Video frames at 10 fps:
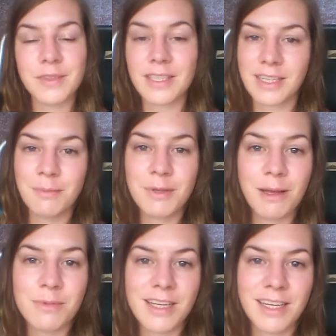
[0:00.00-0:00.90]
At the same
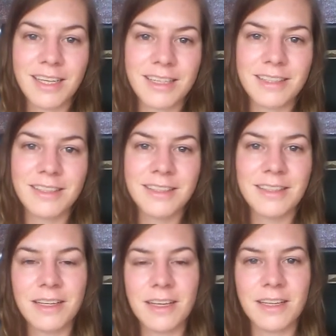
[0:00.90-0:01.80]
time studying
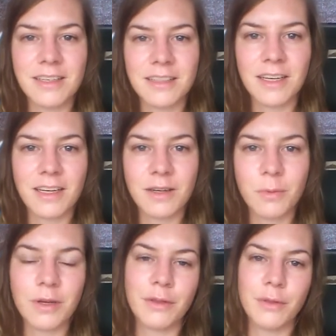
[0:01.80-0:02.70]
and
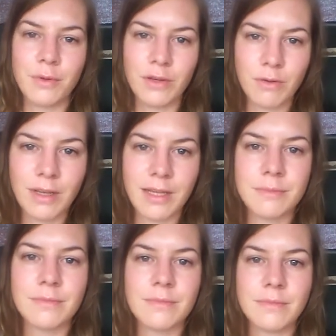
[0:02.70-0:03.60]
working through a degree.